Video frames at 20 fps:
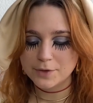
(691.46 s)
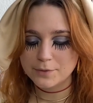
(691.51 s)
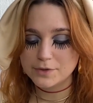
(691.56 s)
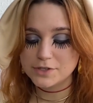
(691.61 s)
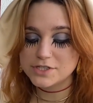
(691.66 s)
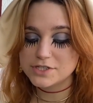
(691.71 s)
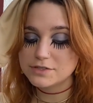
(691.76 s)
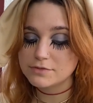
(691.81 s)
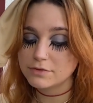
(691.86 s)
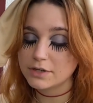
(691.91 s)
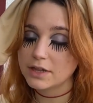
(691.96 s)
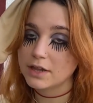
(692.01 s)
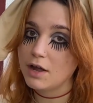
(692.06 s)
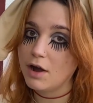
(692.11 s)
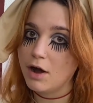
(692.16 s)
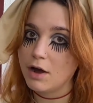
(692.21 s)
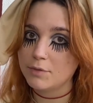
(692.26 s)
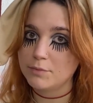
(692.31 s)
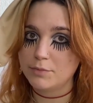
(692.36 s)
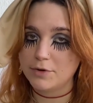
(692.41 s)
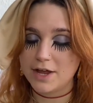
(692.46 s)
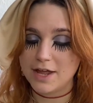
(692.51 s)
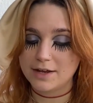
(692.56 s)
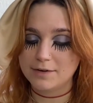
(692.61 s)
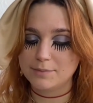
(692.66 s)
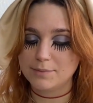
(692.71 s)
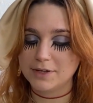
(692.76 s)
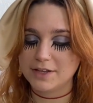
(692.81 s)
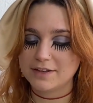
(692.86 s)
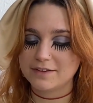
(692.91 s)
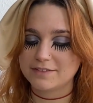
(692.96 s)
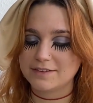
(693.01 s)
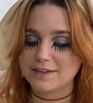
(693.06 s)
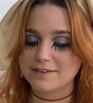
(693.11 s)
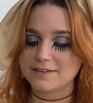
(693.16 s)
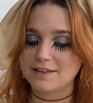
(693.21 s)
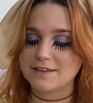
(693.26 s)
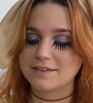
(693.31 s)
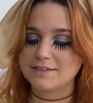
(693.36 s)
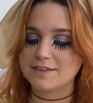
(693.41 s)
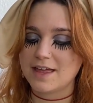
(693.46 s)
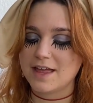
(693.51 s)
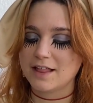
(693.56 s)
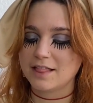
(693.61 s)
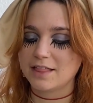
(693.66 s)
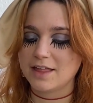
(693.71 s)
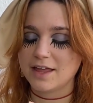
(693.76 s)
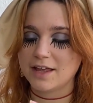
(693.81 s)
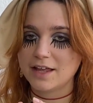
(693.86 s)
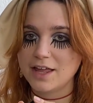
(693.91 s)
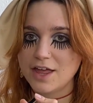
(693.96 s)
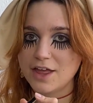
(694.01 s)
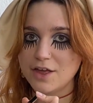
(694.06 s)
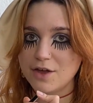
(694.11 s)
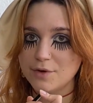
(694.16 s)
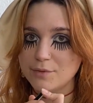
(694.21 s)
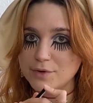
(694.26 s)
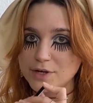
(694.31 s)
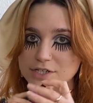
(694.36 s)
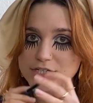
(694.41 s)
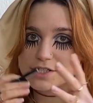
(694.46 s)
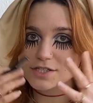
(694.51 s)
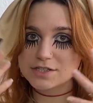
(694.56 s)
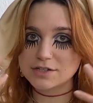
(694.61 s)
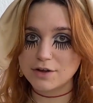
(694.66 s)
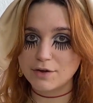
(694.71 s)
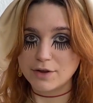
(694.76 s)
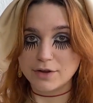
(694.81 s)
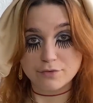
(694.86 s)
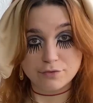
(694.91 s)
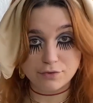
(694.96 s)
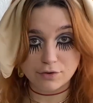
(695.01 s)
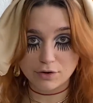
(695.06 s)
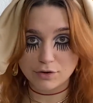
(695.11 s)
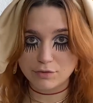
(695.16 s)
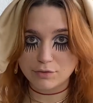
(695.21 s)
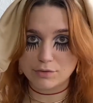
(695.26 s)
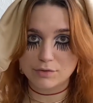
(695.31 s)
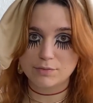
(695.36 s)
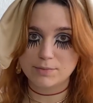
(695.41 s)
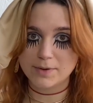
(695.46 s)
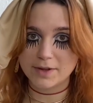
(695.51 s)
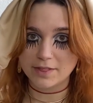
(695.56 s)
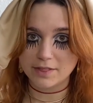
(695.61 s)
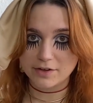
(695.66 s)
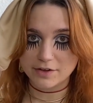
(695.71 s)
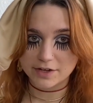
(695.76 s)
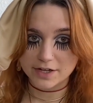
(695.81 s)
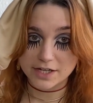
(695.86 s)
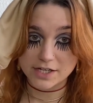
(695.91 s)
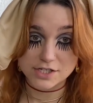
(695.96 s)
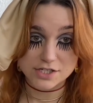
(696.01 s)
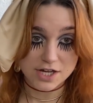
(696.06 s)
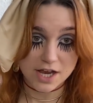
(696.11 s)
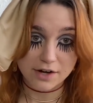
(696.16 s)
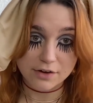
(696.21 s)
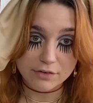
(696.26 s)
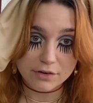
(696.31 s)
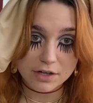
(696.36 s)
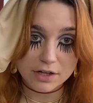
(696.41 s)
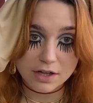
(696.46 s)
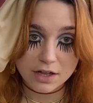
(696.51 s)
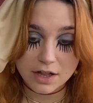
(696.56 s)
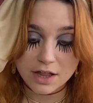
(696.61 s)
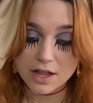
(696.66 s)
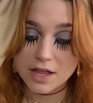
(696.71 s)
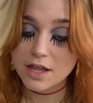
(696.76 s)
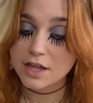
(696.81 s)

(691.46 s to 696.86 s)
which is really on brand because as I said, like we're just going for a groupie look in general.